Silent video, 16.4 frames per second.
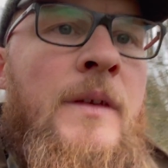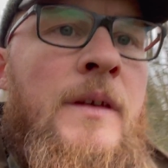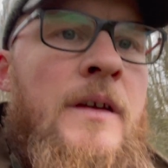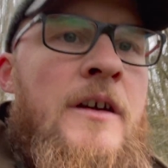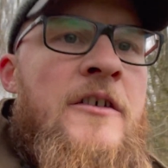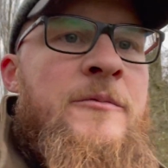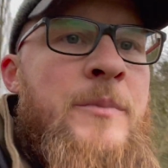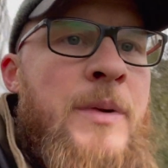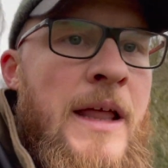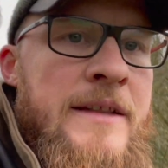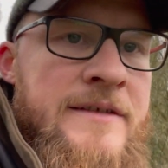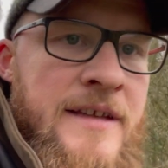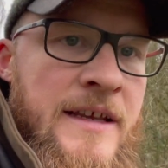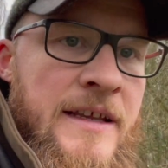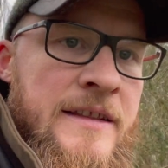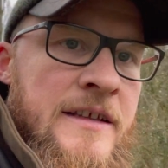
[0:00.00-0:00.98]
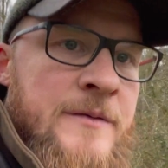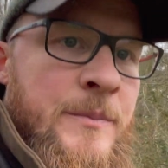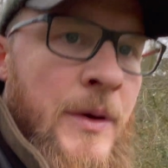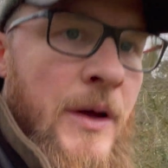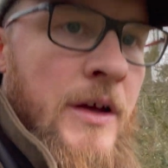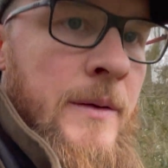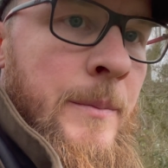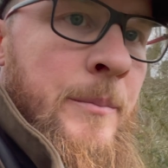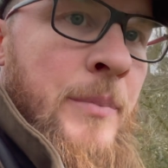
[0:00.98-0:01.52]
of planting in this
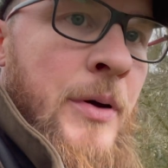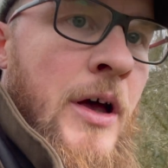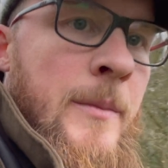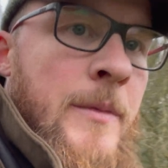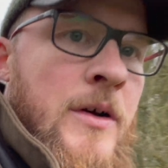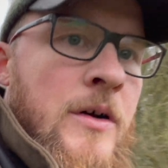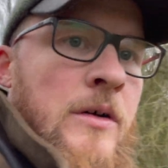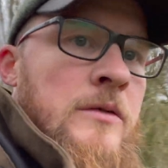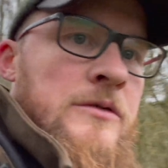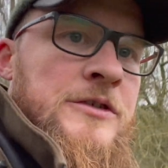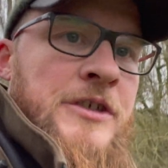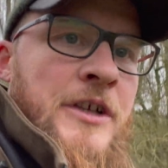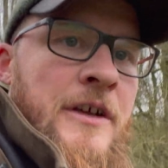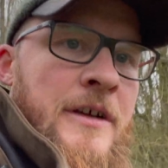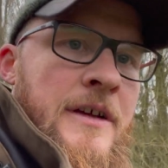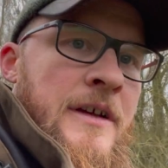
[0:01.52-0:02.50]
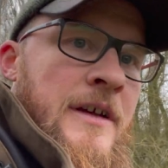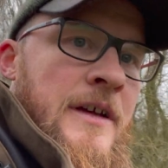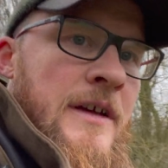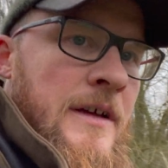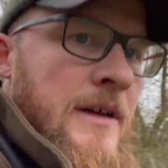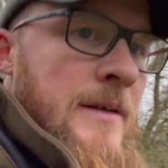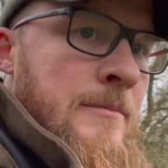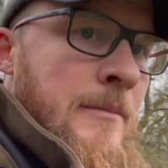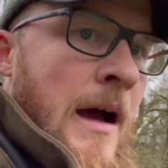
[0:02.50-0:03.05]
permaculture
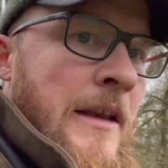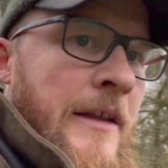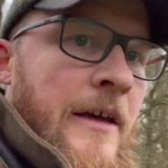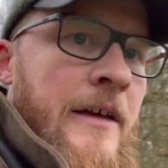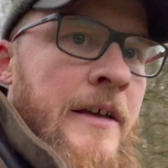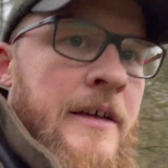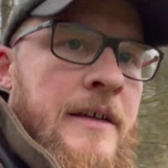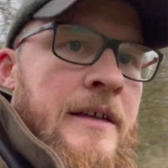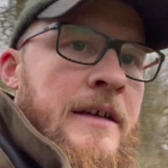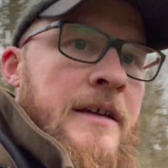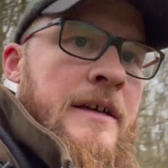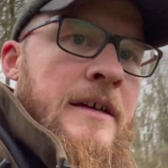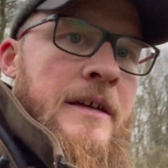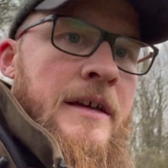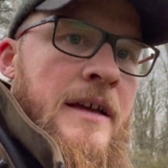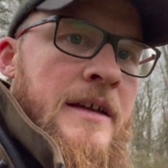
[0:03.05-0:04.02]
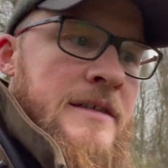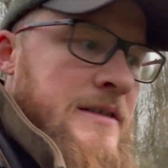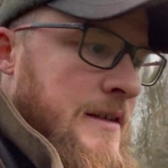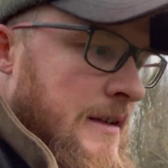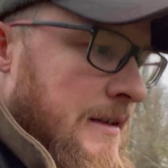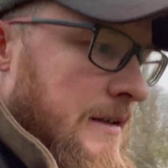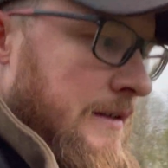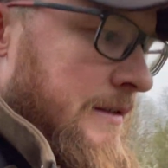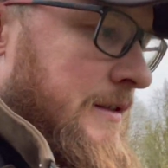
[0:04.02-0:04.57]
manner is that
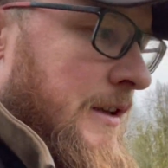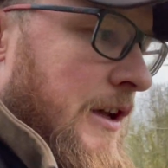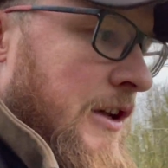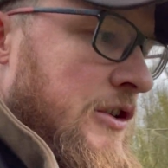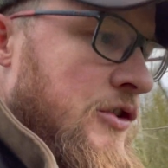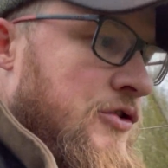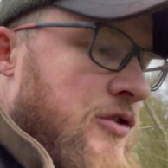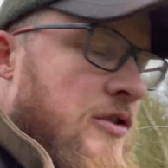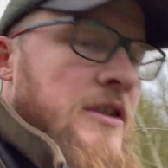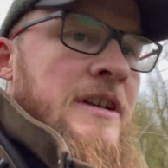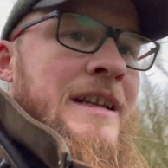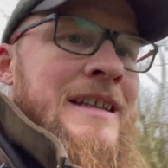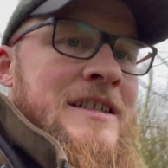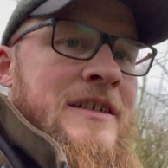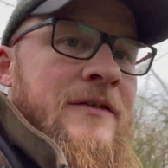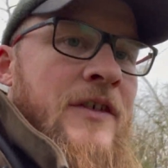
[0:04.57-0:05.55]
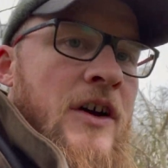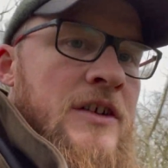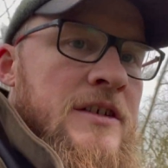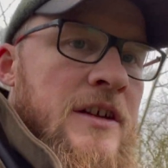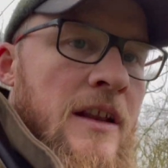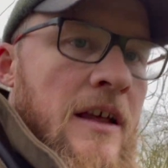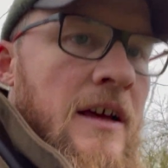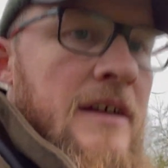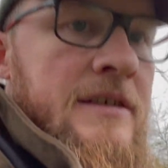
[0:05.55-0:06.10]
you shouldn't need to
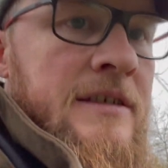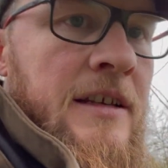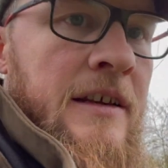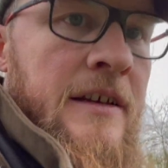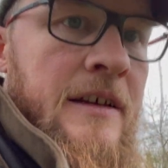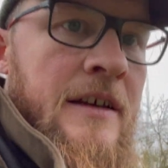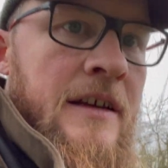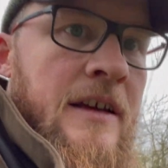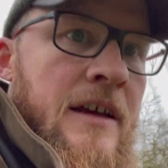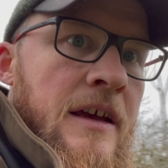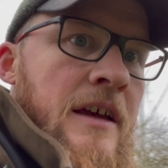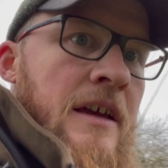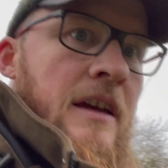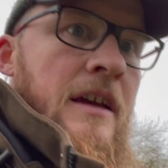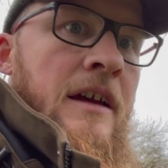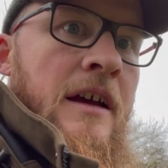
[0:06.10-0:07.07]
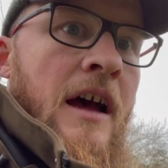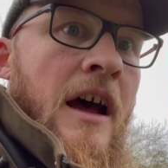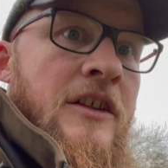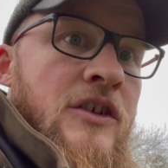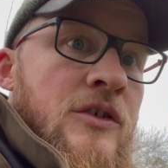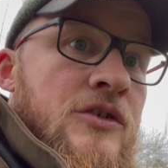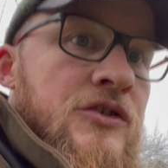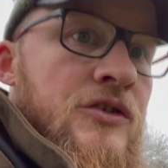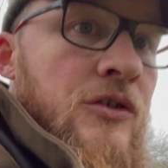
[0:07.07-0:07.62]
fertilise, and you
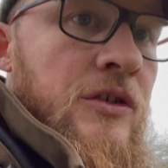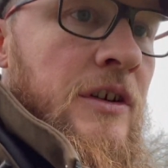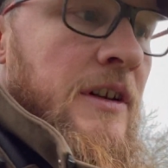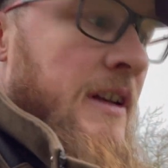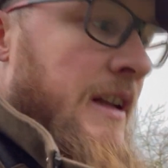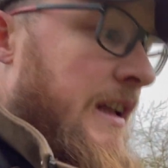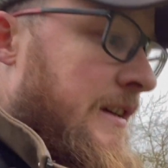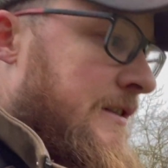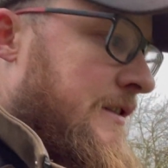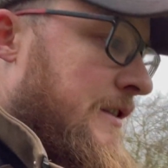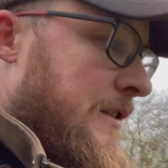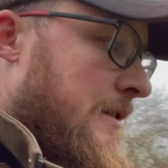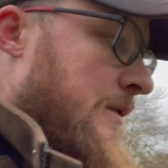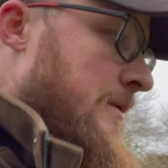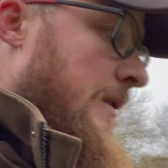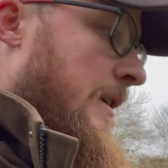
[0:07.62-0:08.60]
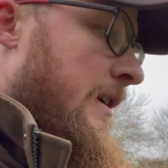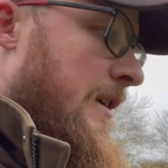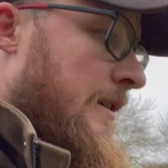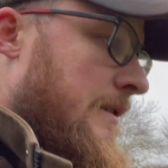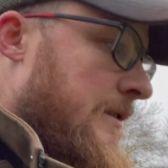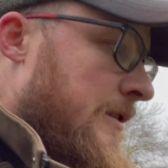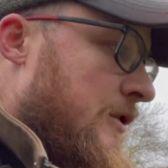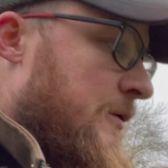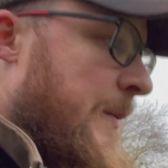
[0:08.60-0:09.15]
shouldn't need to
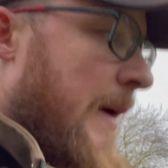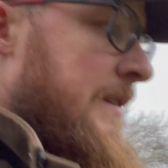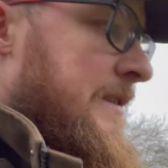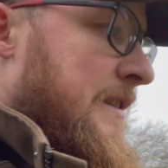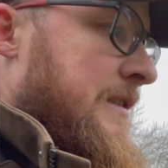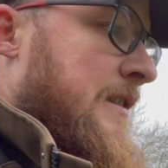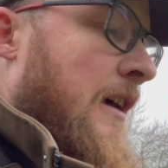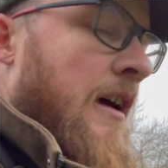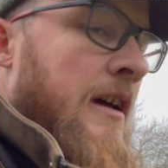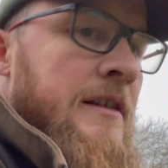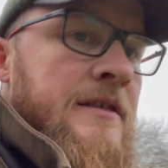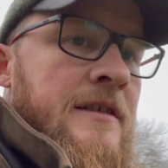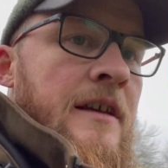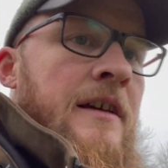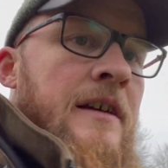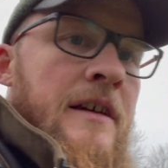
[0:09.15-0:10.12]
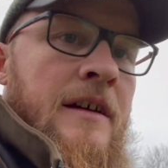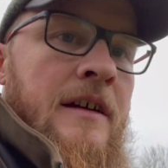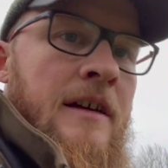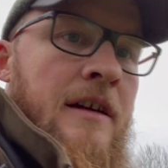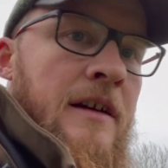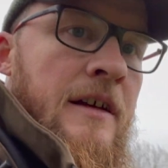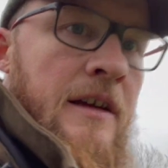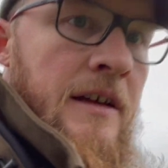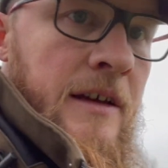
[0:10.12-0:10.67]
use pesticides.
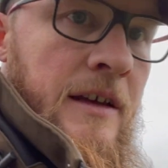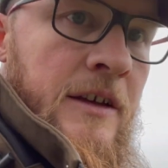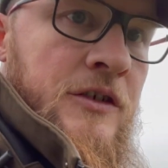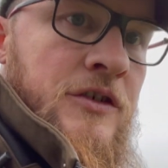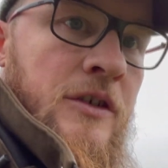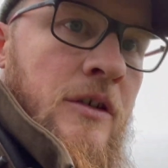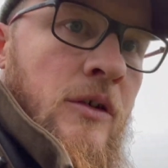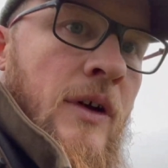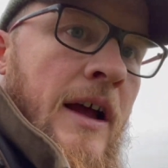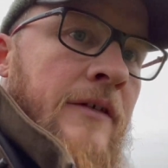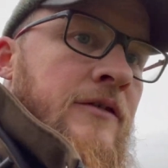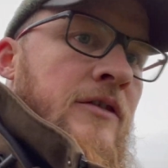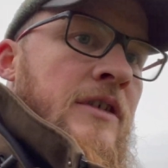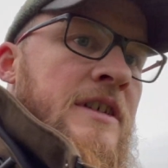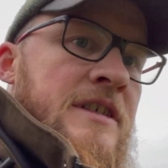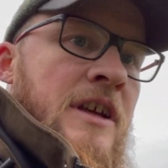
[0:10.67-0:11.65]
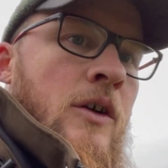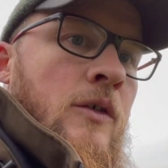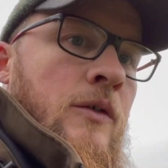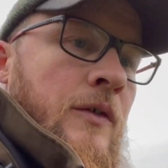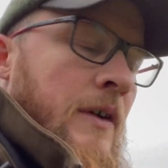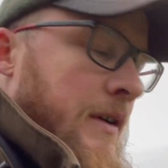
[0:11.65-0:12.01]
It should look after itself.